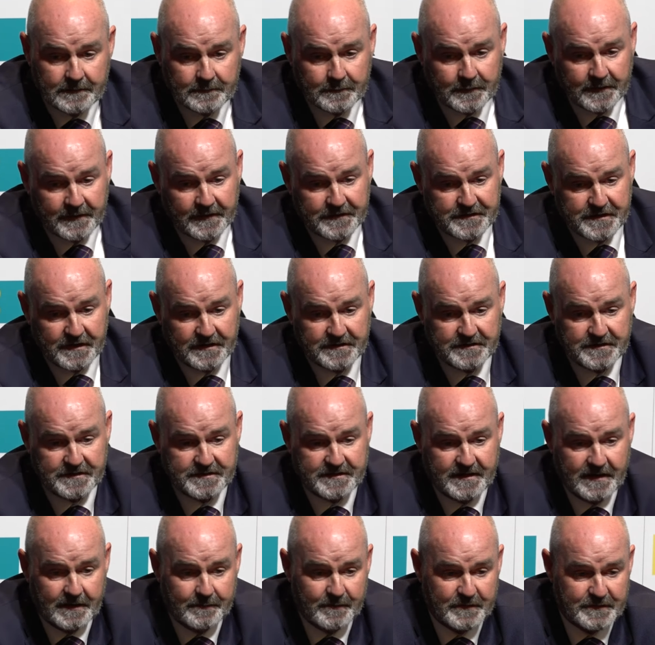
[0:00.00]
When the
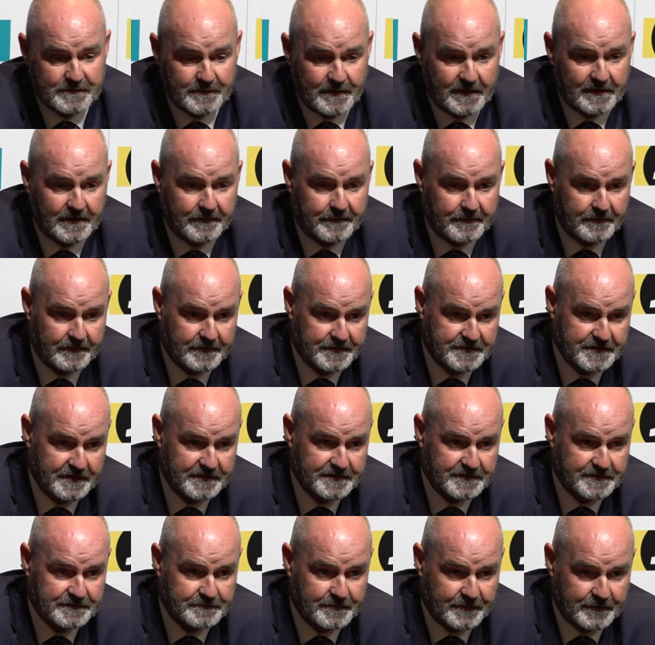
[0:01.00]
changes came as well, I thought the
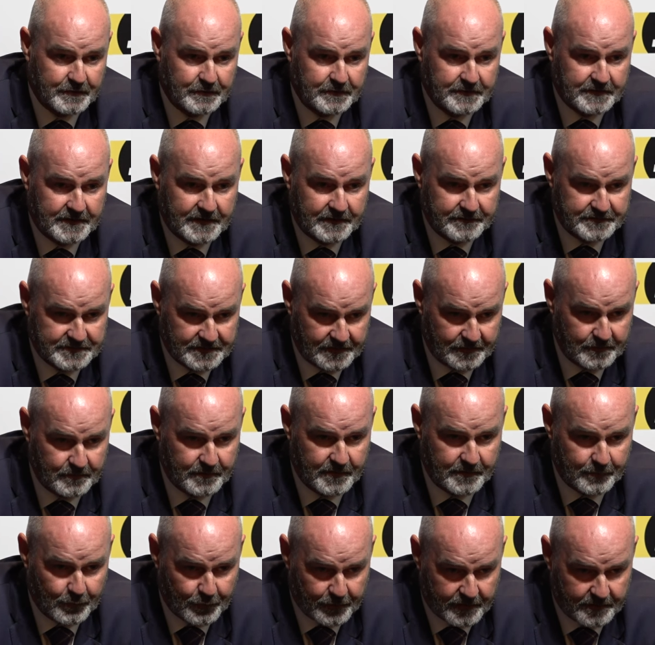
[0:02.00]
changes were good, gave us a little
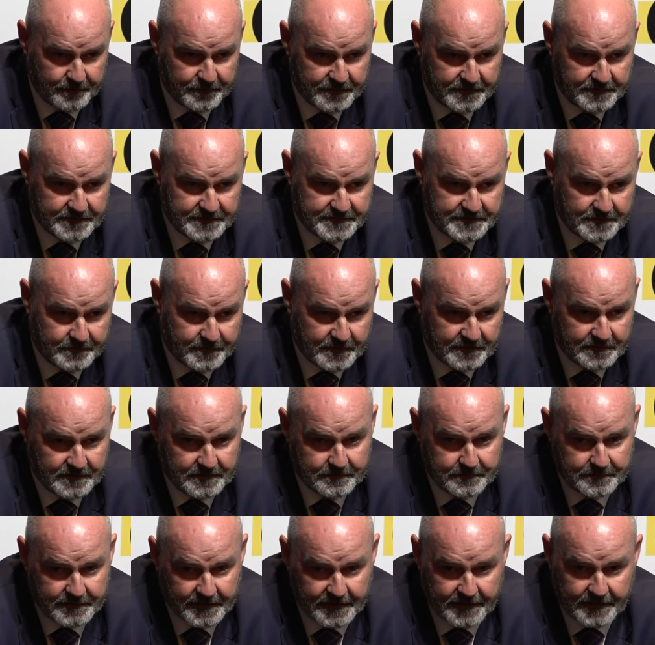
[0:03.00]
bit more impetus, a bit
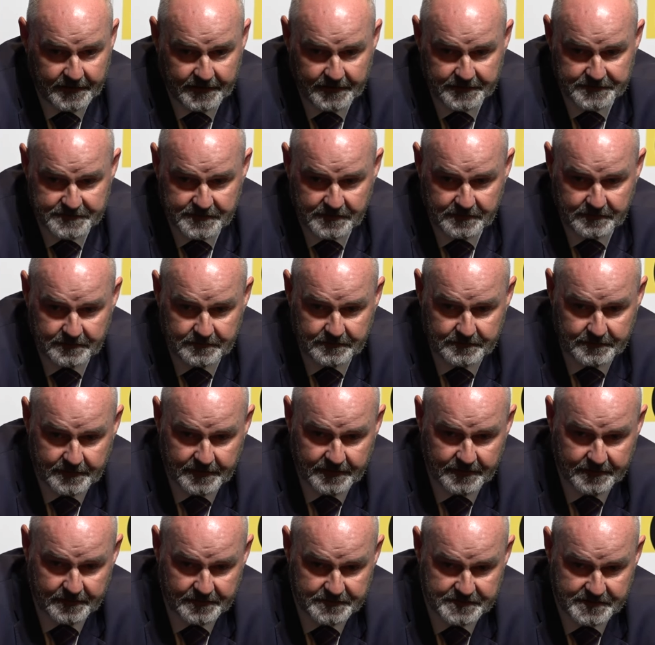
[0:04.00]
of energy.
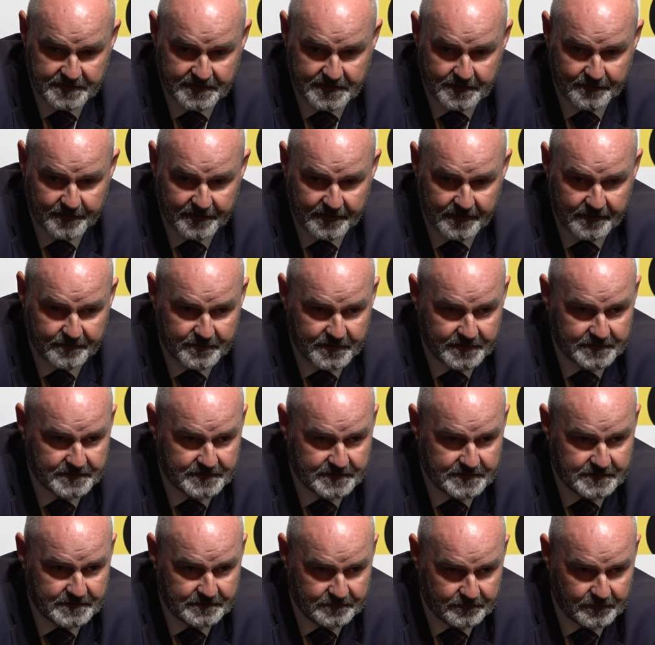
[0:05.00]
Ryan Christie came into the
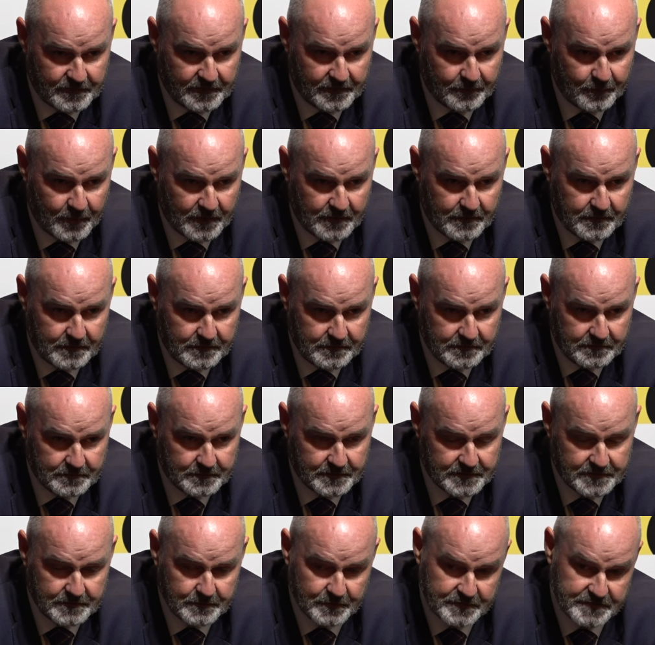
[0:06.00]
pitch really well,
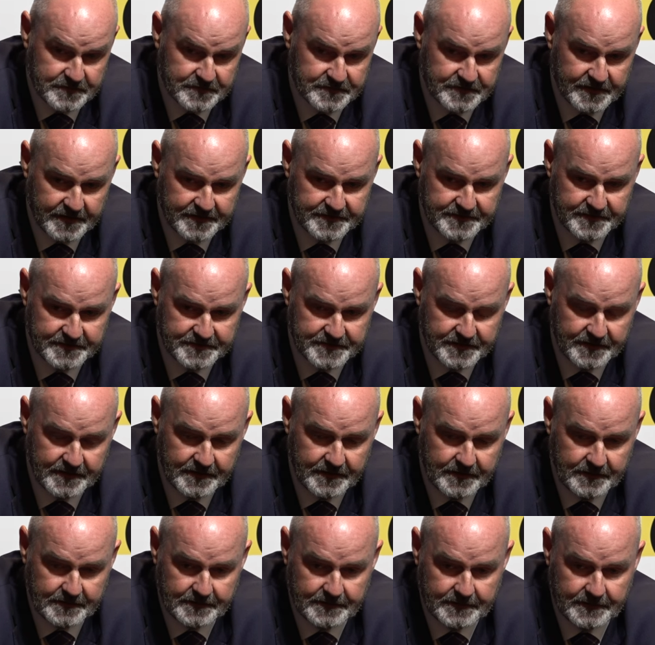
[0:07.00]
which is nice to see.